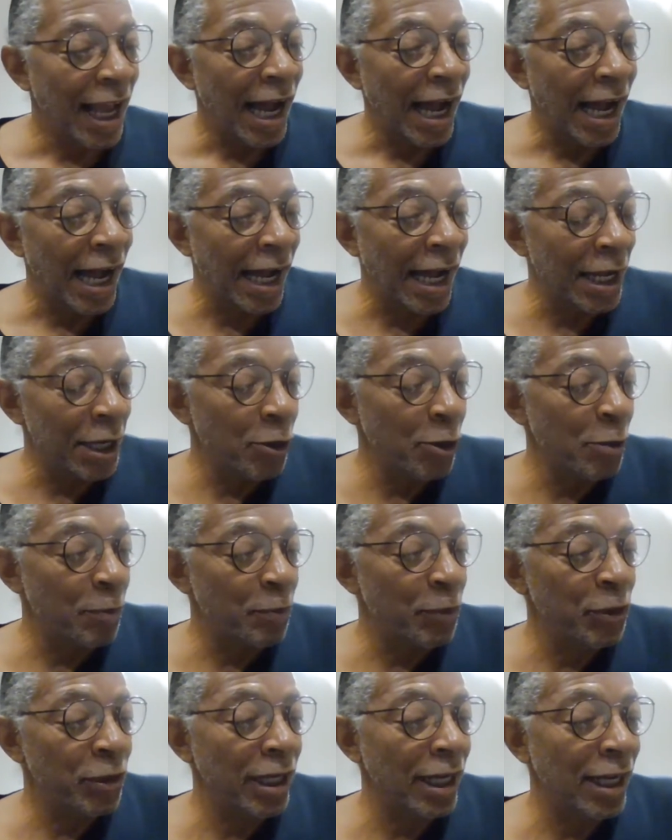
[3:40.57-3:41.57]
I hope
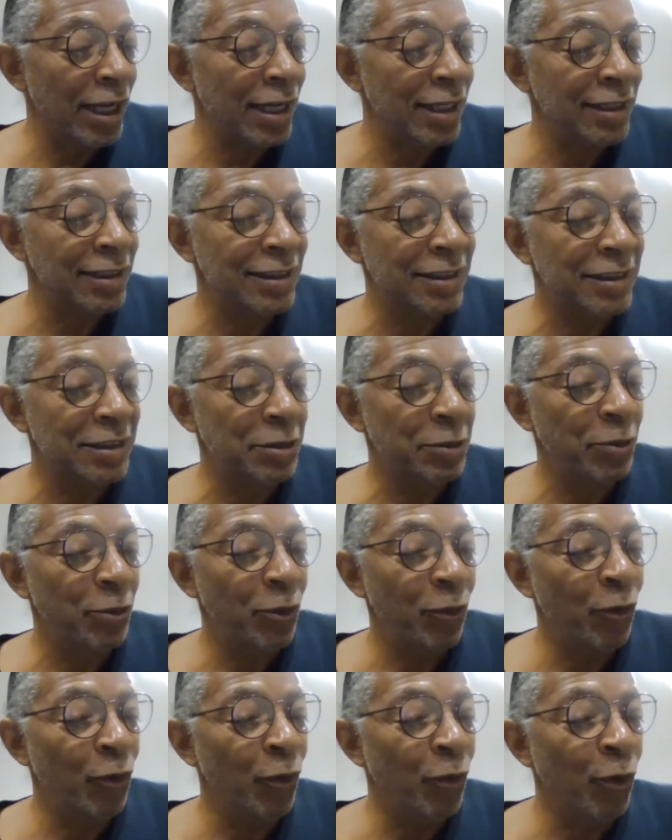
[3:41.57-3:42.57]
you guys
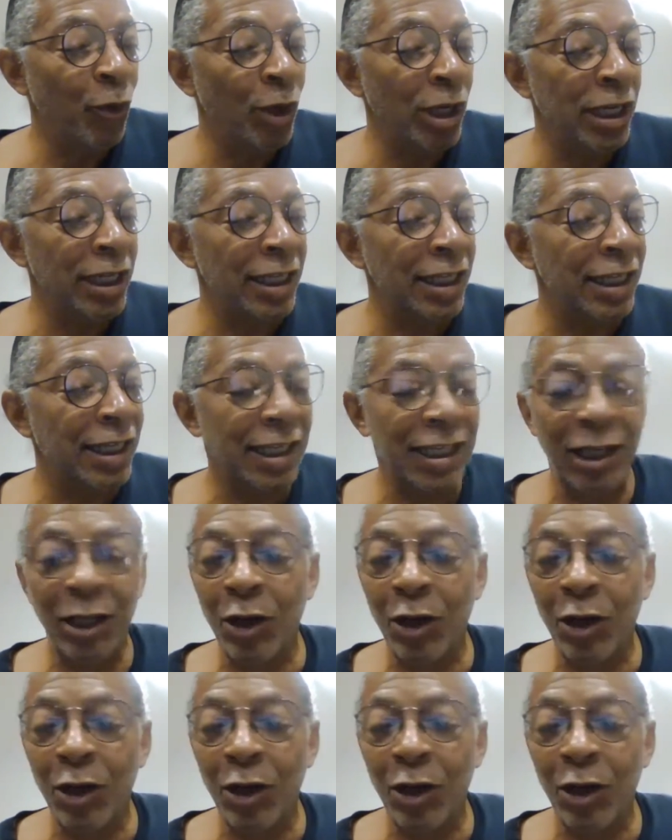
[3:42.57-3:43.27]
really